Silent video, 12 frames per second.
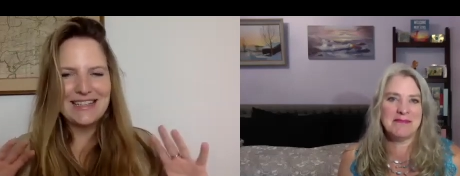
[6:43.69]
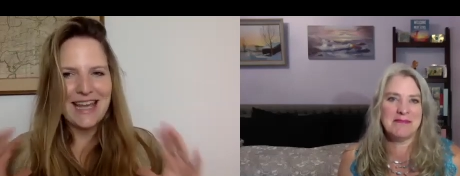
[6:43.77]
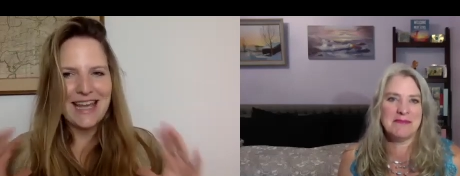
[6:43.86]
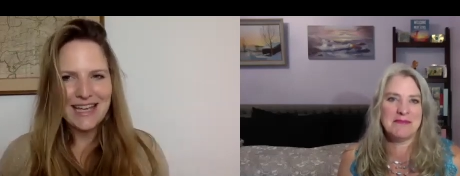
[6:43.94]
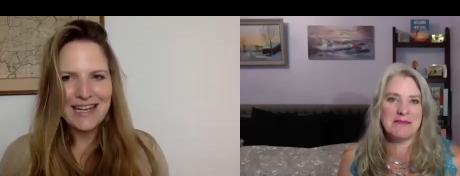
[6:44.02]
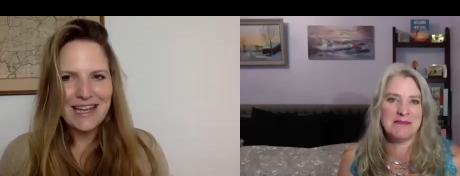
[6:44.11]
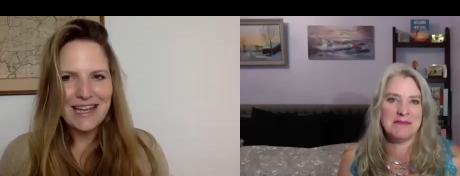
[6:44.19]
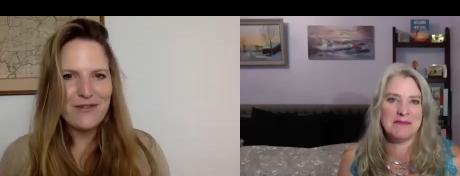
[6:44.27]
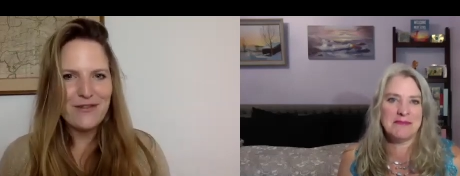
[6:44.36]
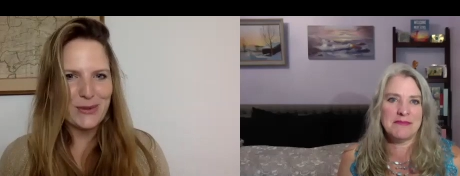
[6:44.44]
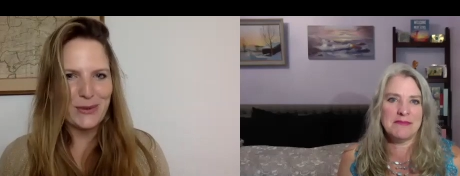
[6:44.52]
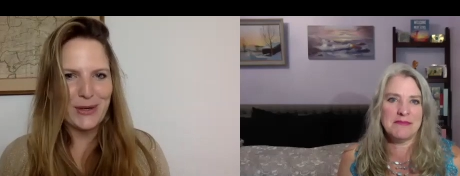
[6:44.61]
Speaker 1: take an
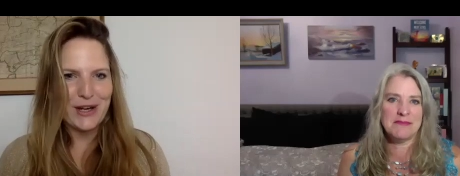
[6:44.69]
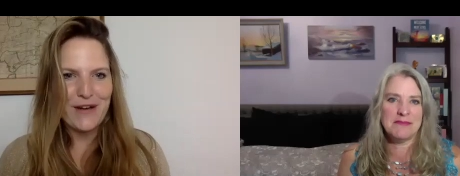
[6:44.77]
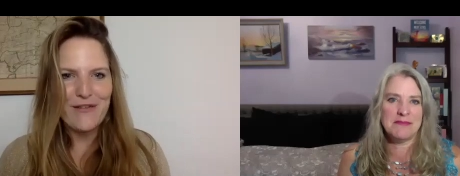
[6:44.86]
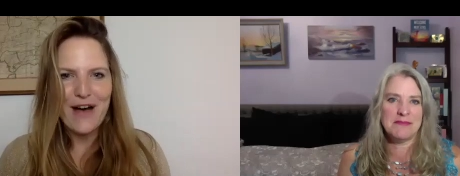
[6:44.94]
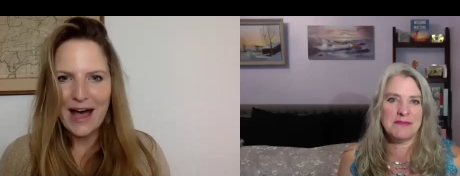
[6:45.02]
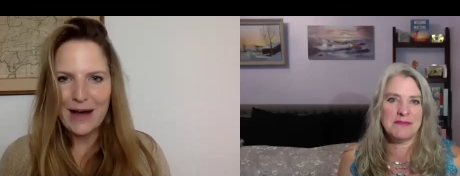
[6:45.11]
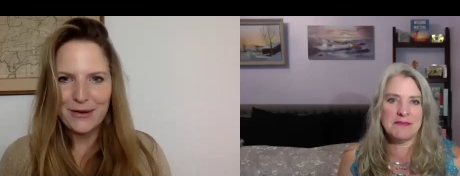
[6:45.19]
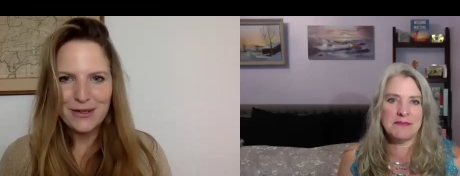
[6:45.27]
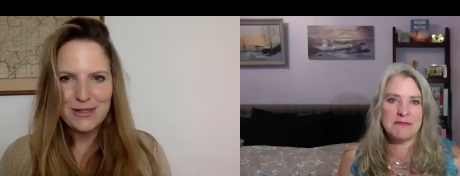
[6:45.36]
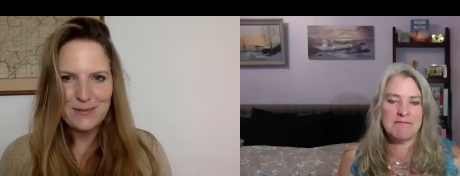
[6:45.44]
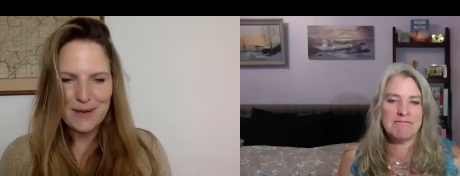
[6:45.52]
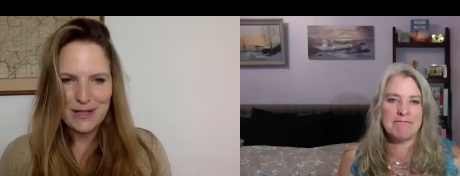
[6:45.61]
inventory of
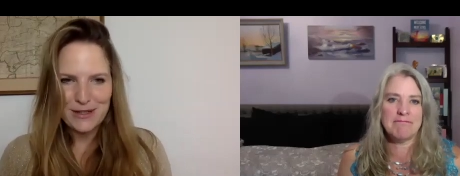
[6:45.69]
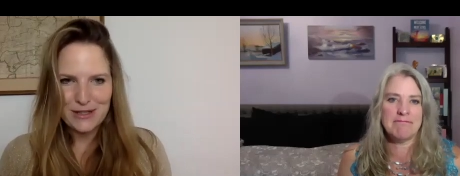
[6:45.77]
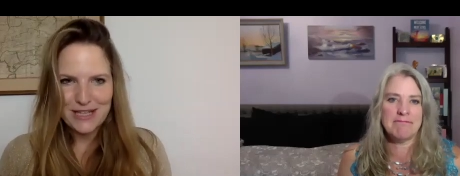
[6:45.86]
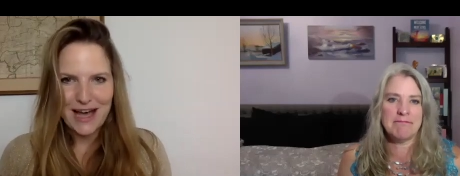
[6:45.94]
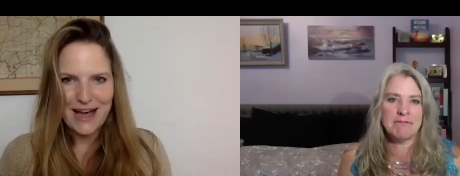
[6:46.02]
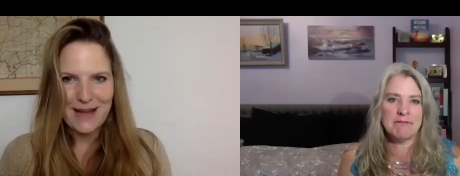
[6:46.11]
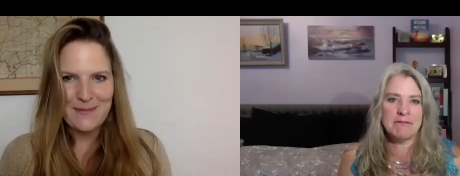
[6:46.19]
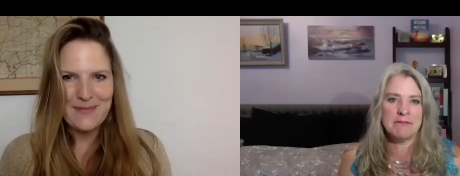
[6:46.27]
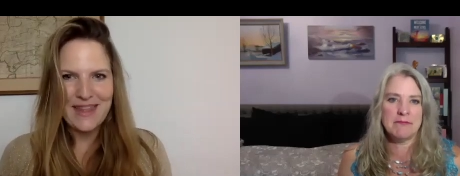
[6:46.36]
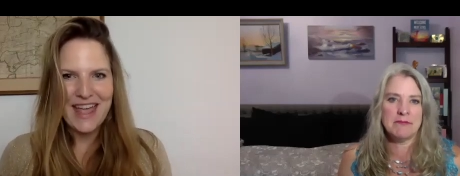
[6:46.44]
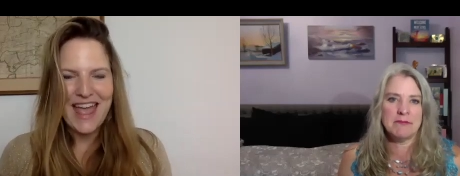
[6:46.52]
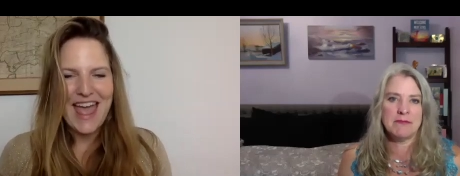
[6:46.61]
how you spent your
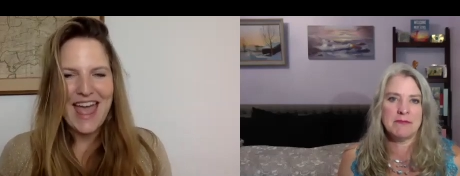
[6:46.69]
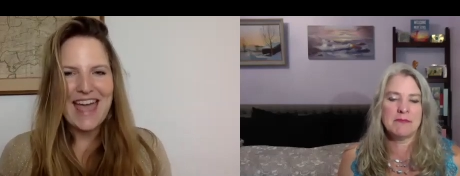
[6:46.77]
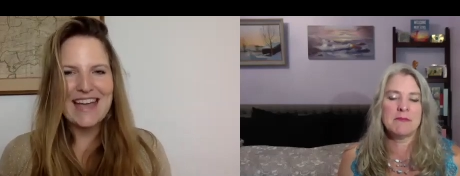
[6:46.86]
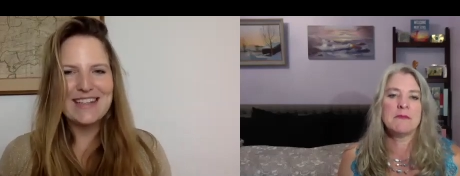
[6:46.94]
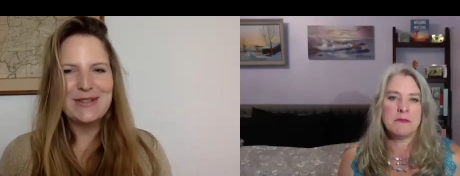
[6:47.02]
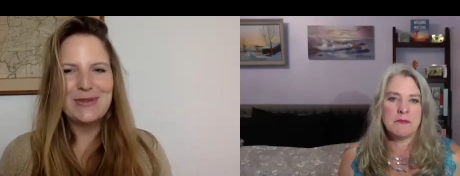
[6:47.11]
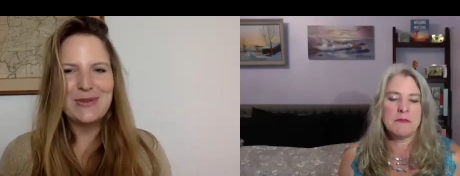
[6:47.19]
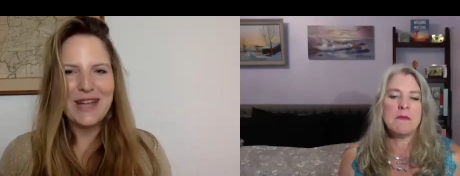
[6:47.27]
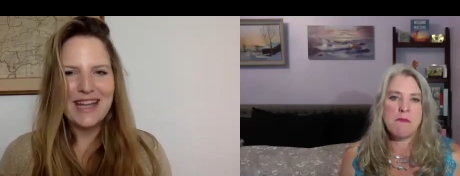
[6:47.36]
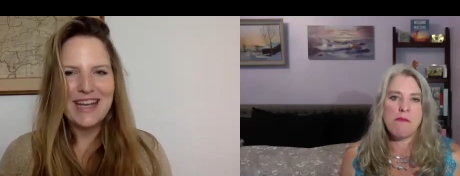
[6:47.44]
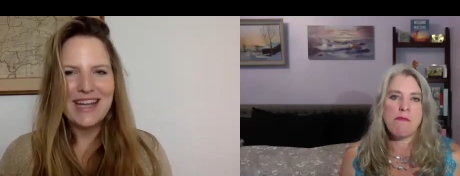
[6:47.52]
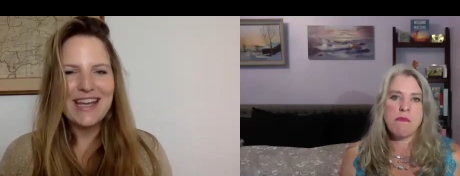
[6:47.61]
time and
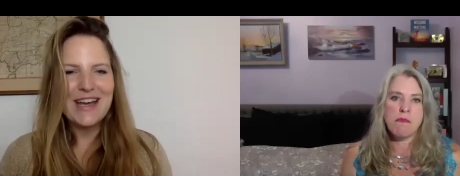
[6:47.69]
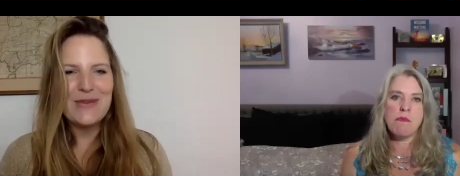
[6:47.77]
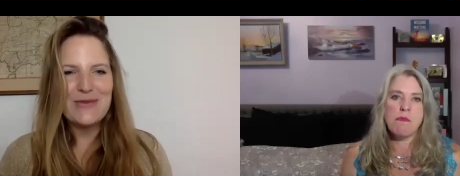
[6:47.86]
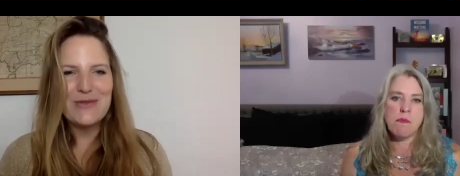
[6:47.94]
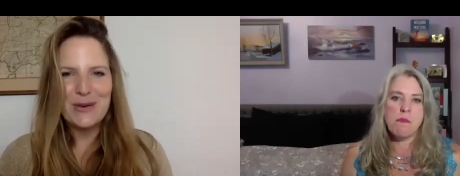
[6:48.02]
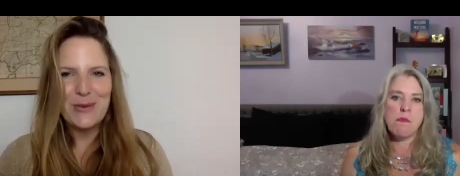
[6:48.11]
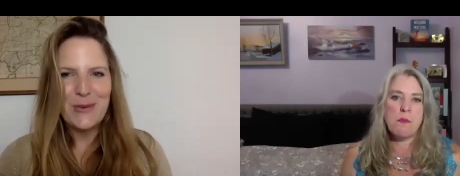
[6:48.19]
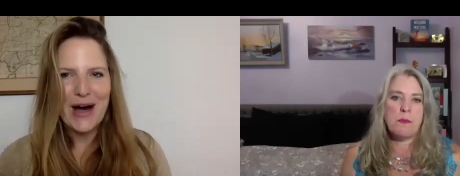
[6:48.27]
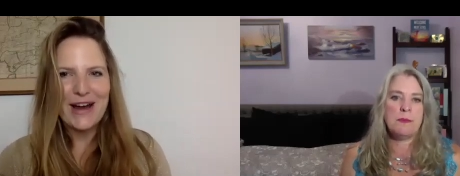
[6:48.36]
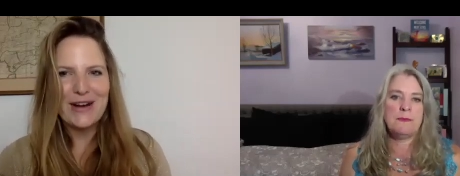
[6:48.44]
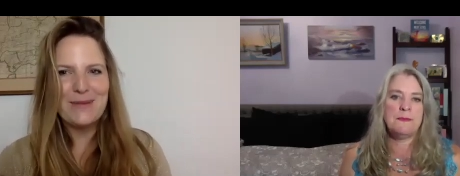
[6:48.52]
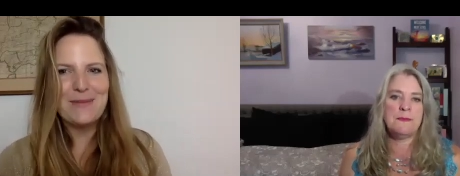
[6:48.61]
creating a
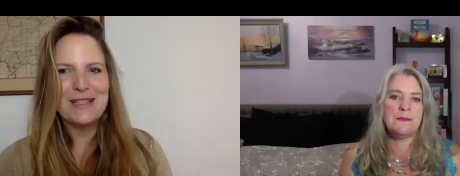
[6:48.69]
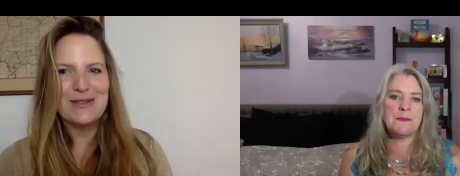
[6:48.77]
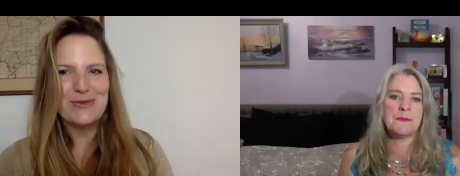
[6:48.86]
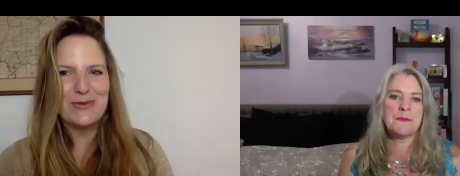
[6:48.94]
requirements